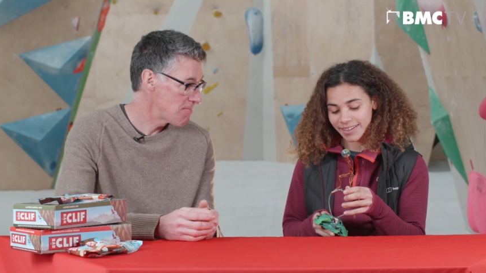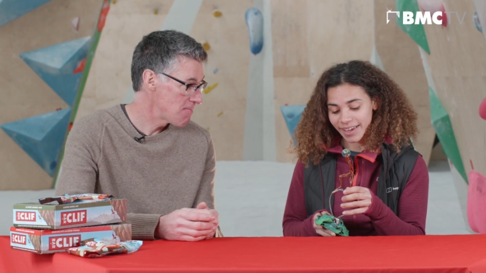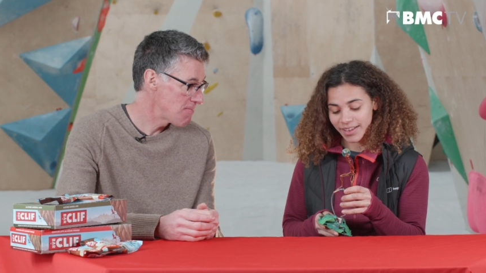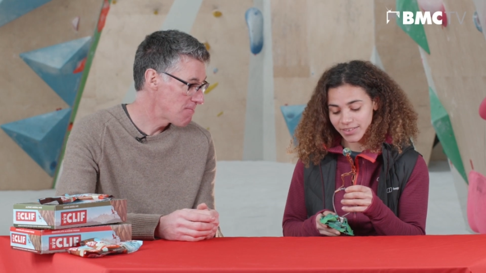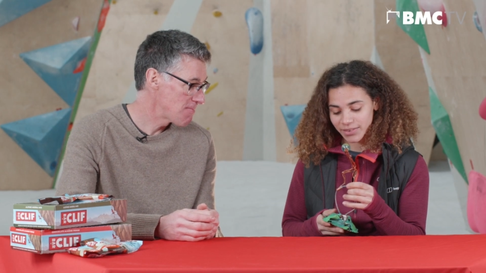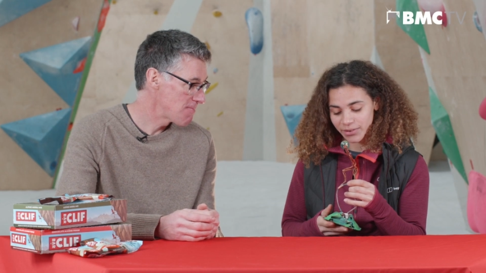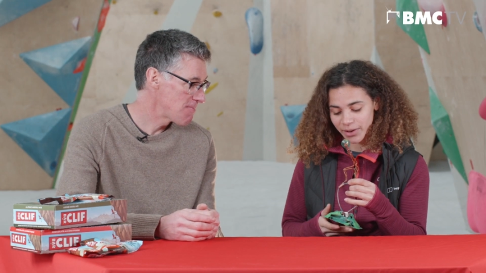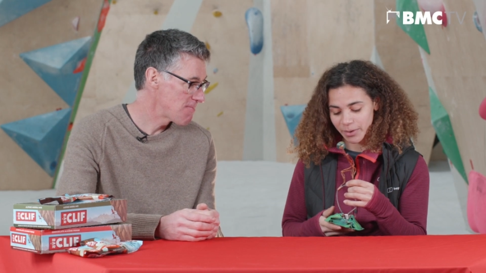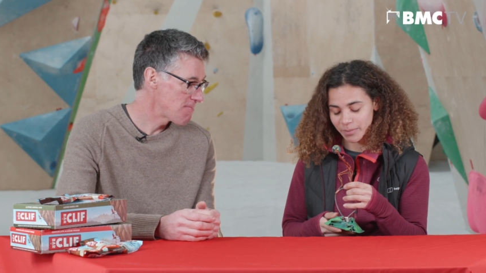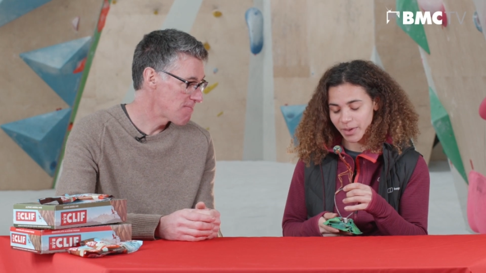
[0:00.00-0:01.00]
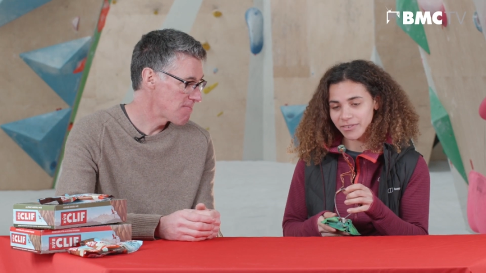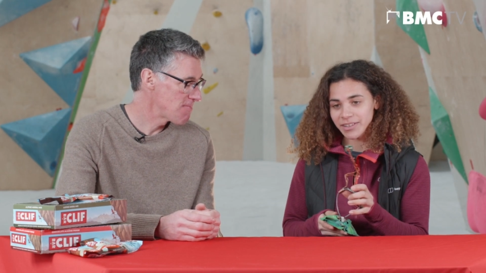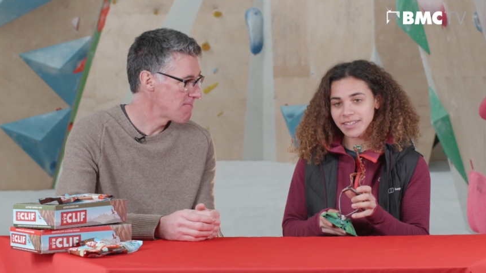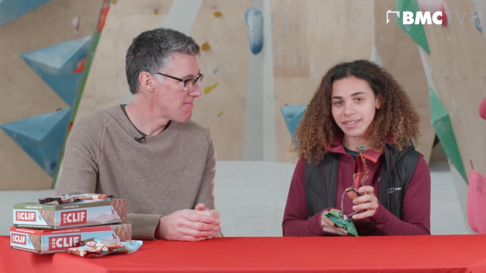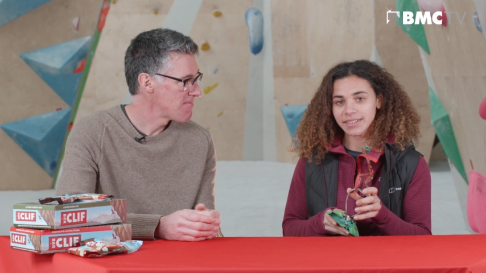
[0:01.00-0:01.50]
Speaker 1: Yeah, so um, I
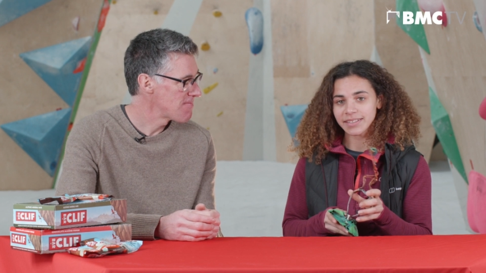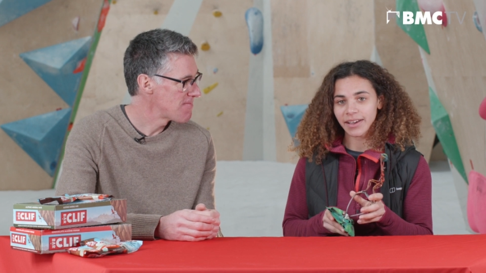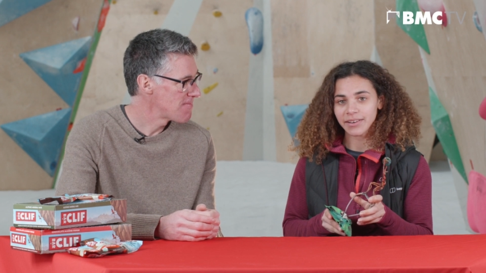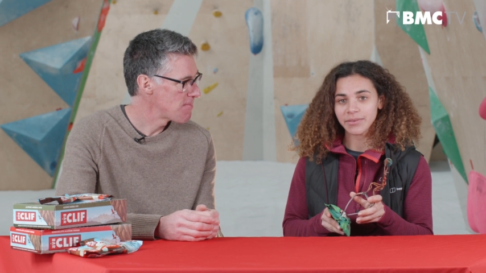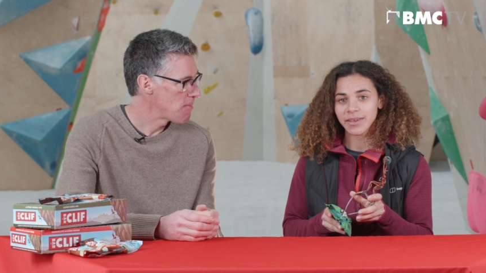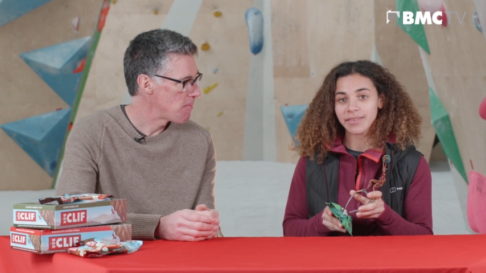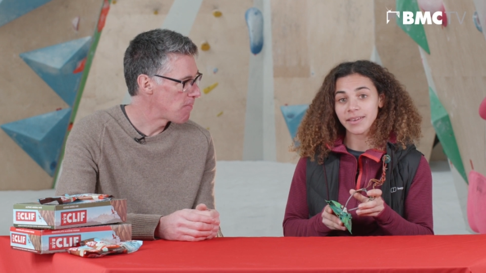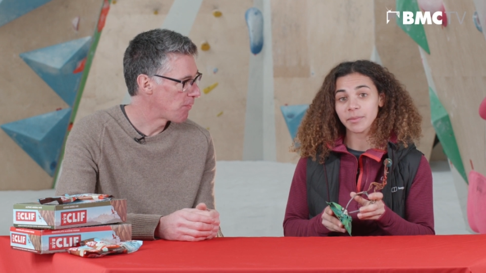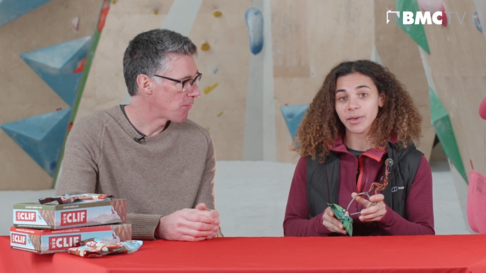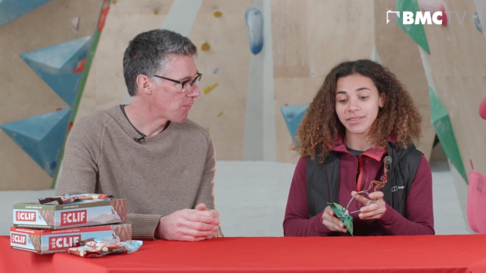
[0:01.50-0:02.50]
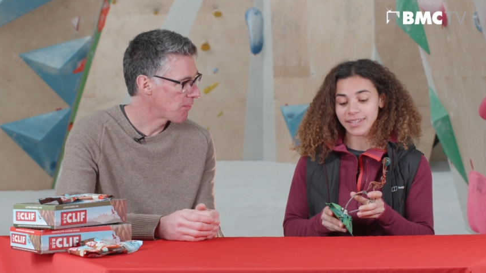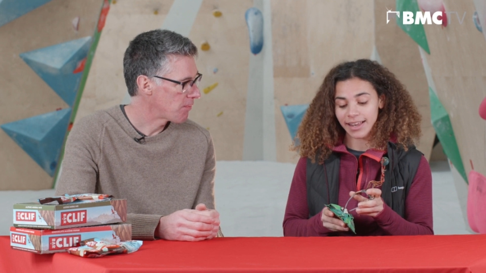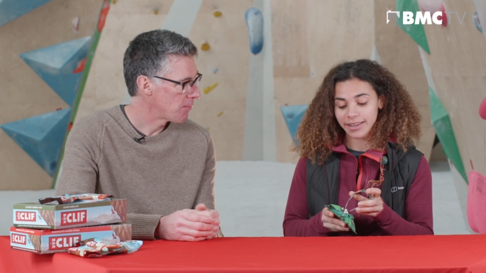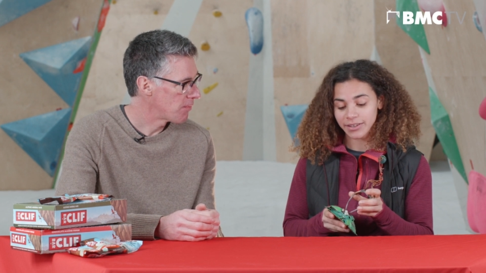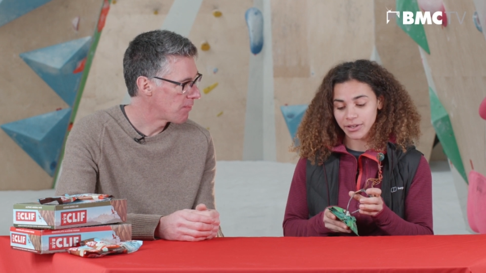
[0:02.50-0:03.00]
recently signed with Think Beyond
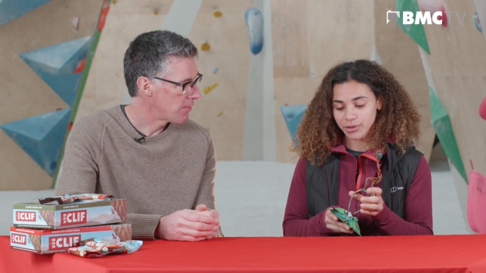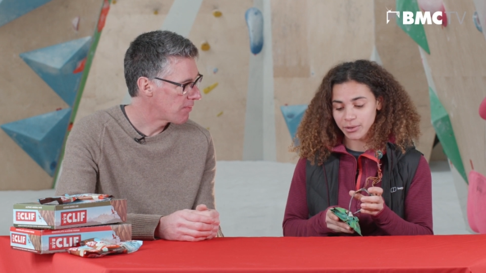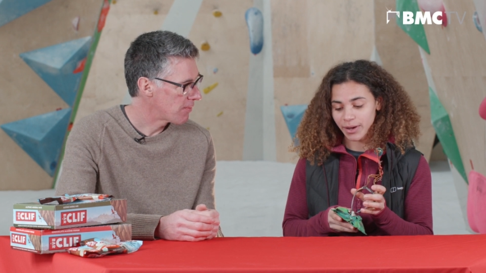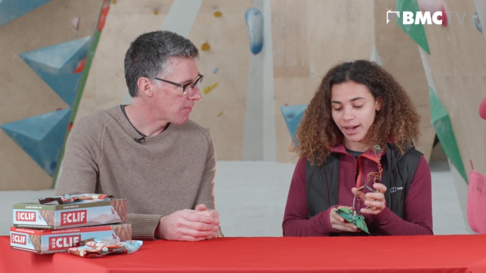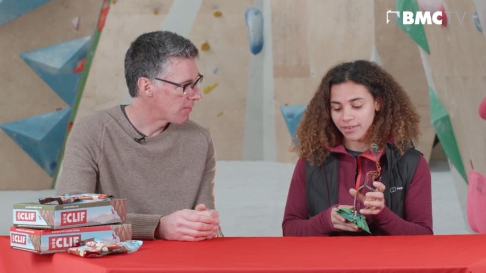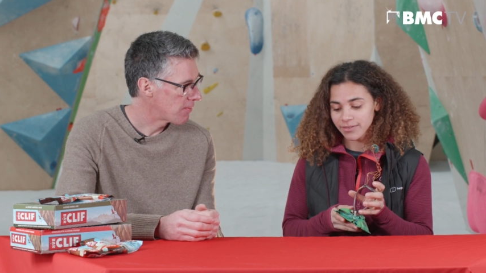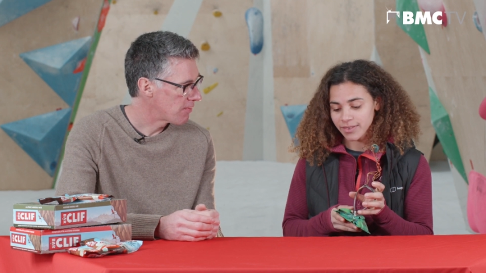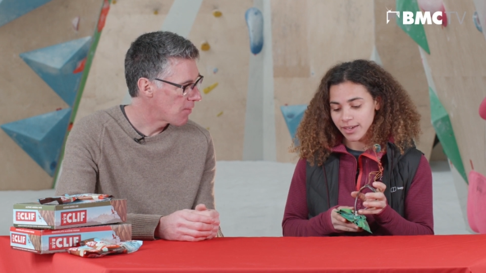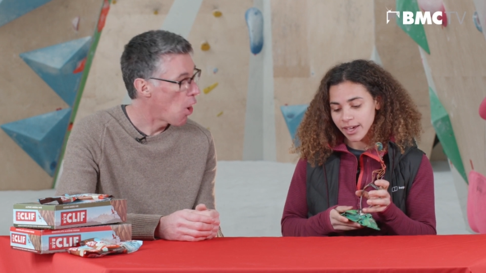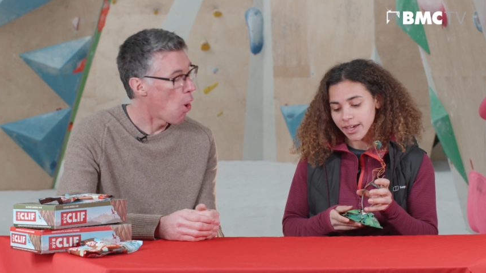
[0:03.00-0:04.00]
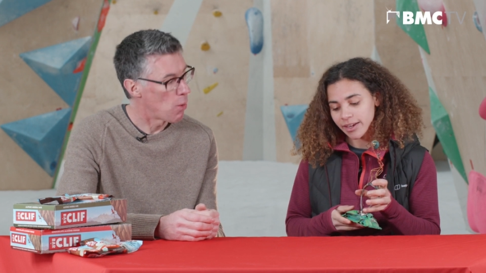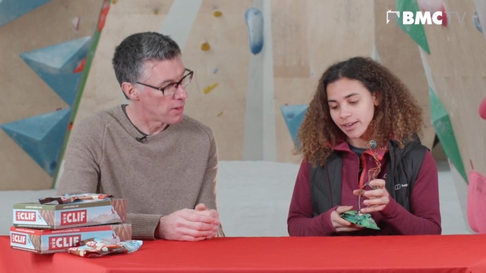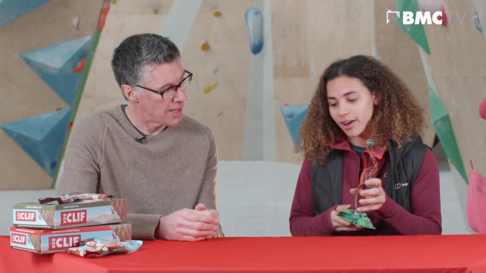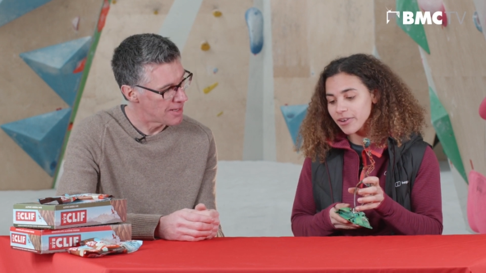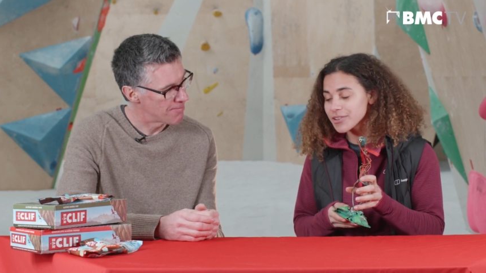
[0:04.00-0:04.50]
Talent, who have
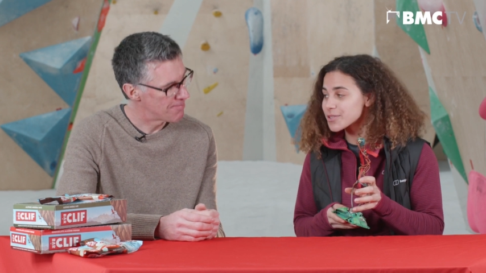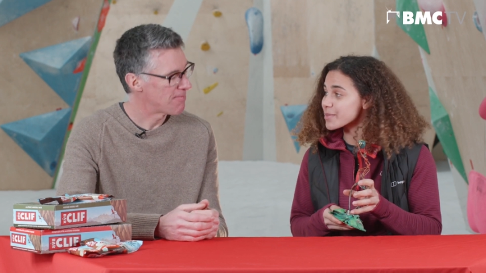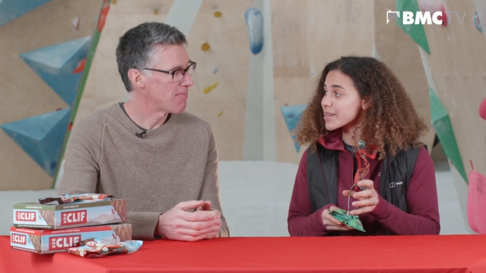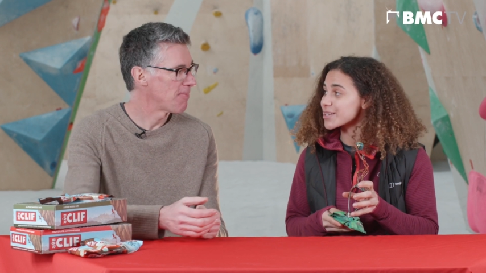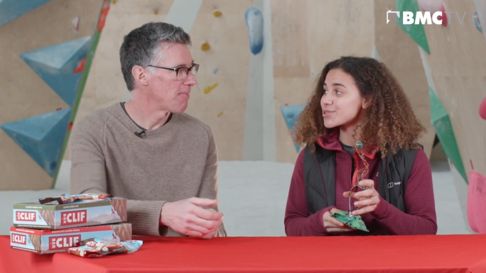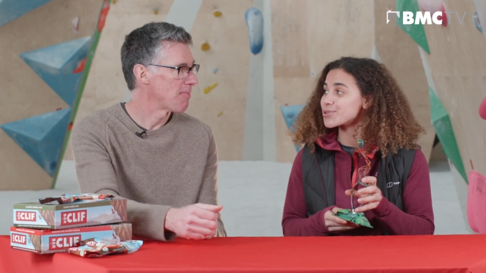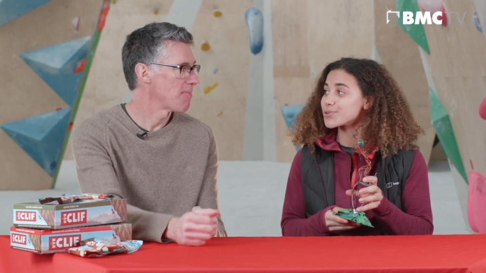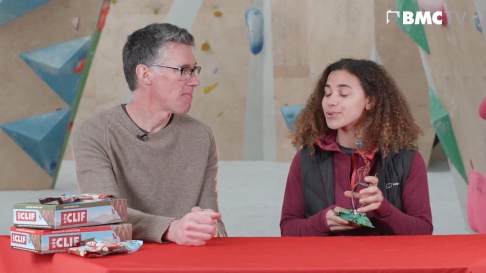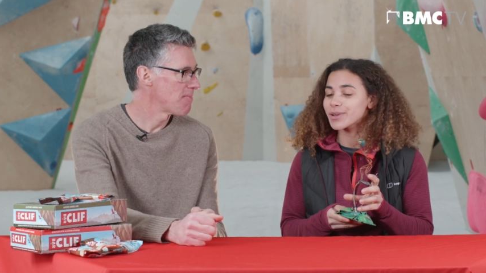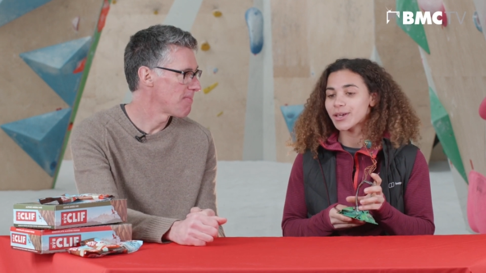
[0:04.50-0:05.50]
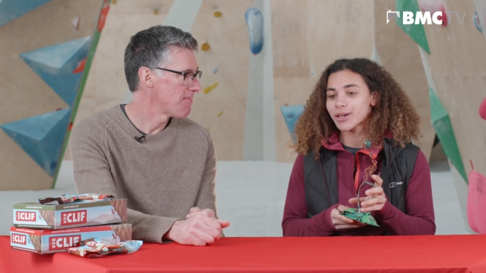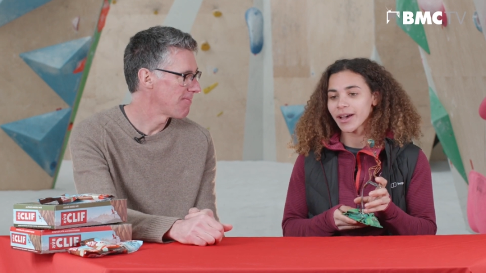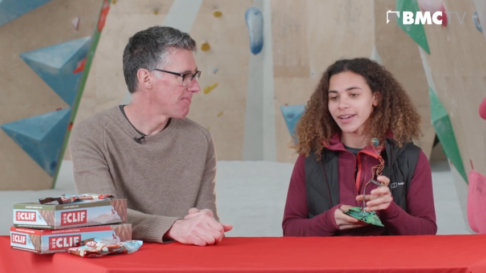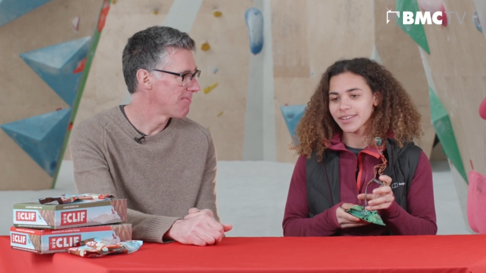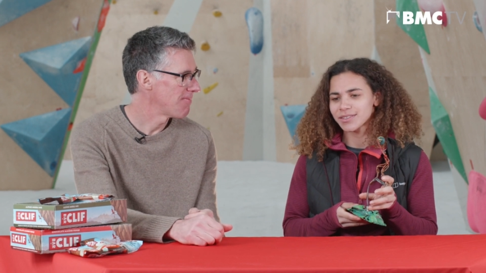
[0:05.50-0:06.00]
encouraged me to,
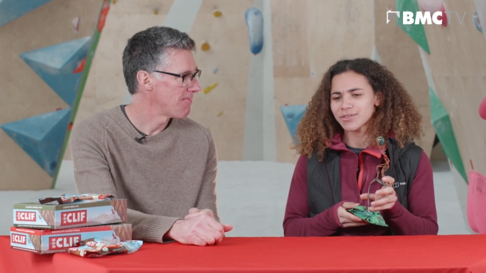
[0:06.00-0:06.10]
I guess,